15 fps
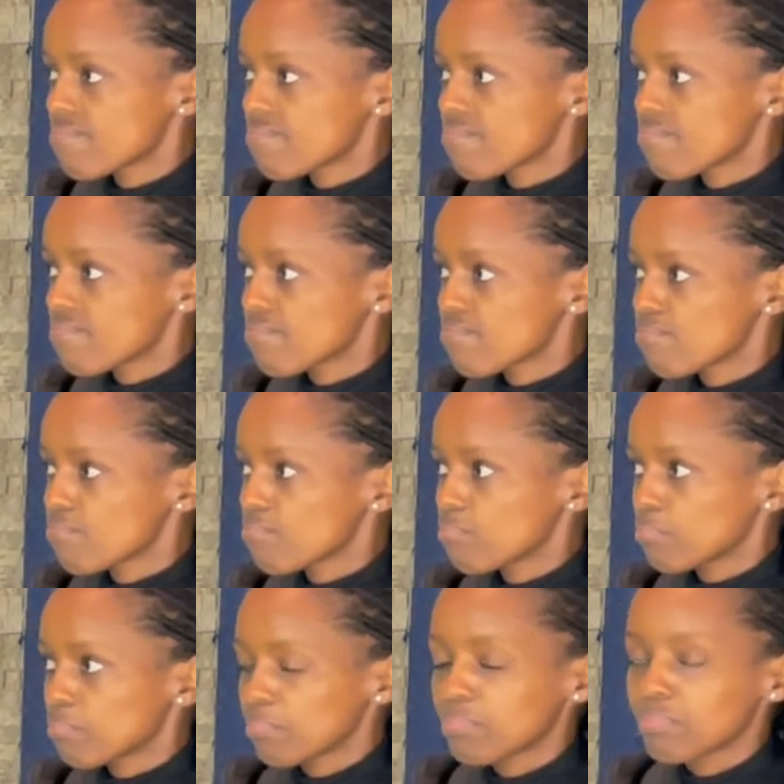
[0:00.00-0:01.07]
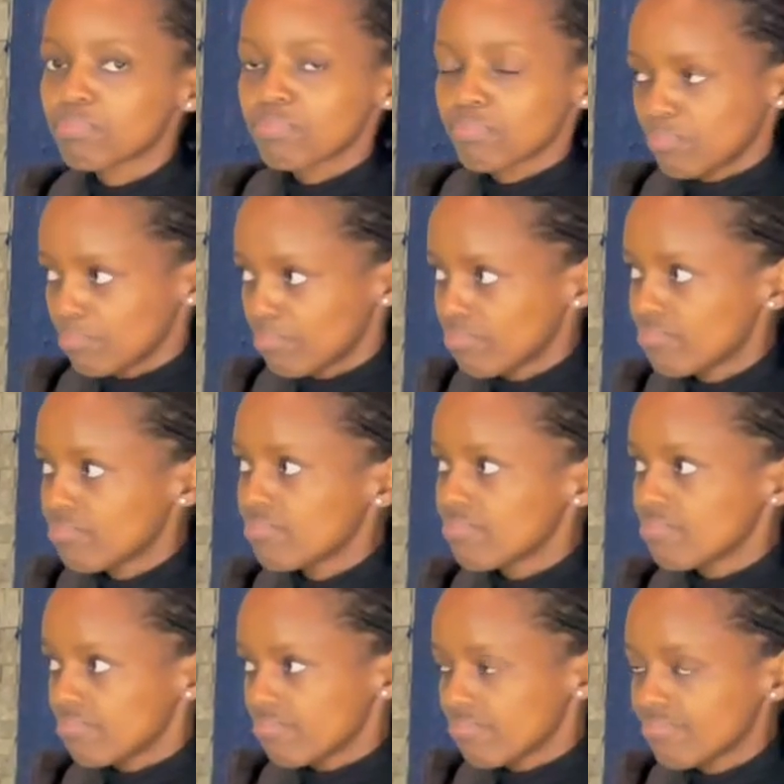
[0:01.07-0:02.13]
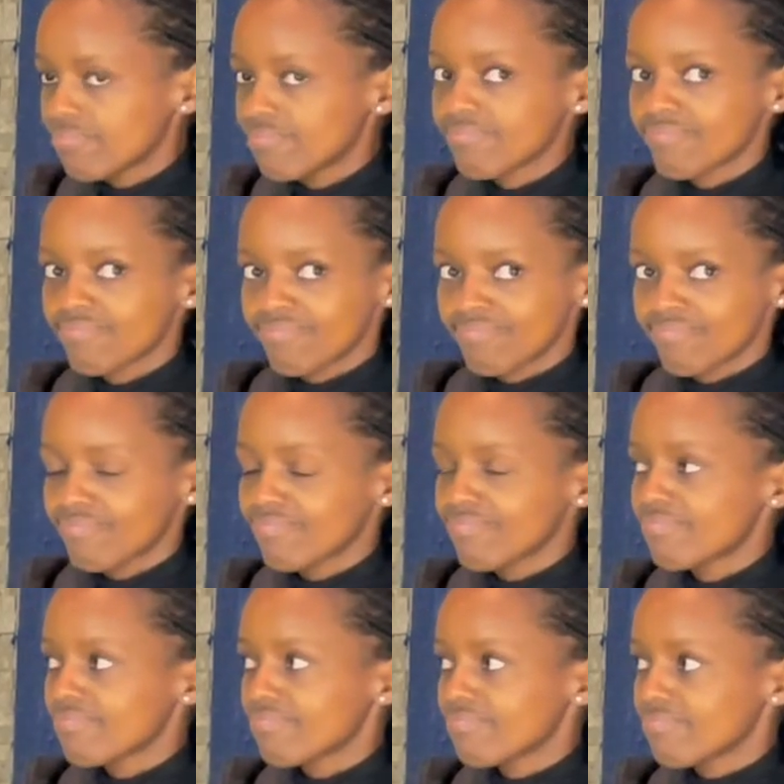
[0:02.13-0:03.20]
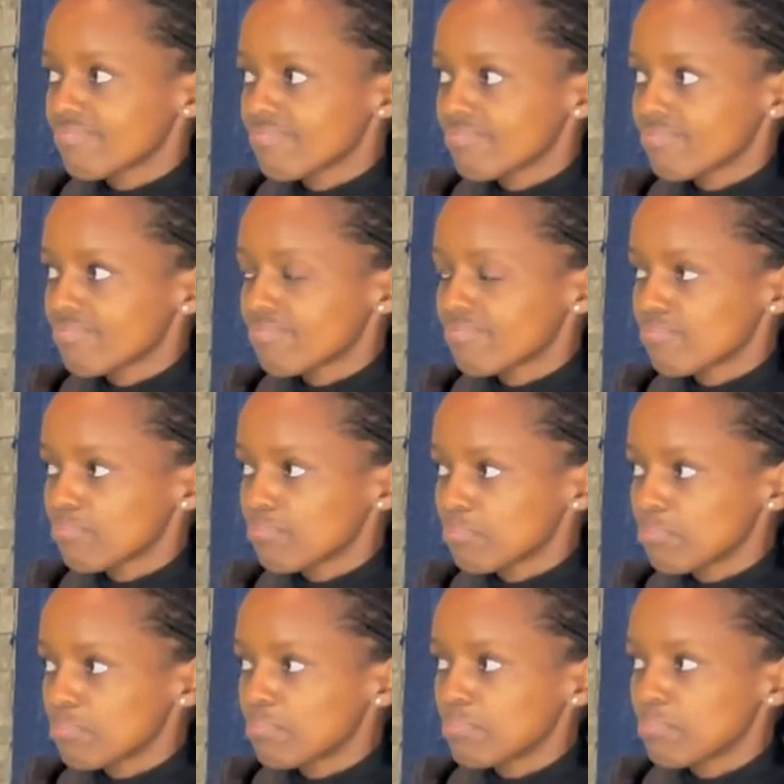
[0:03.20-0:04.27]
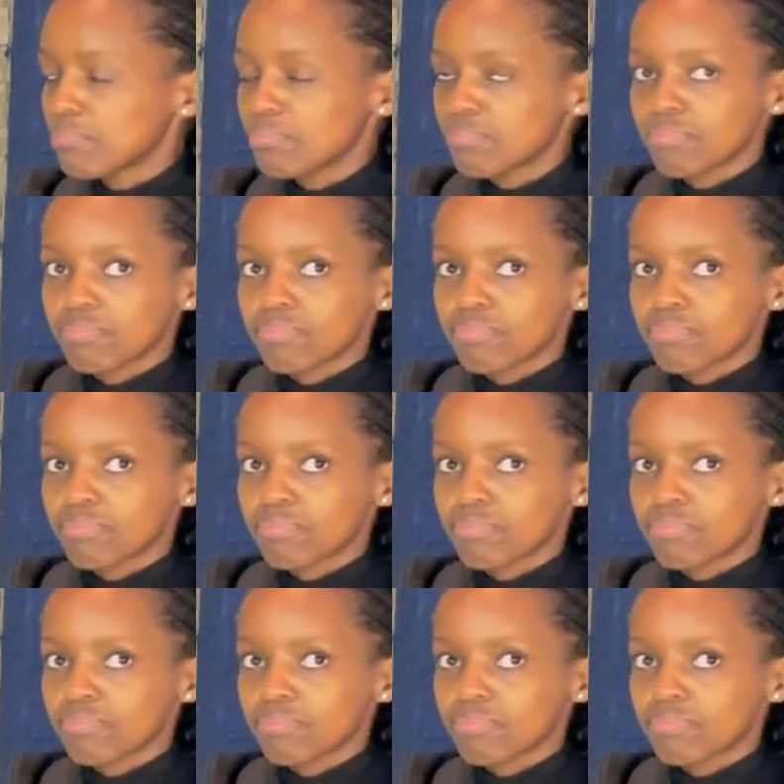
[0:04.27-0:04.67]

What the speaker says: This person isn't speaking.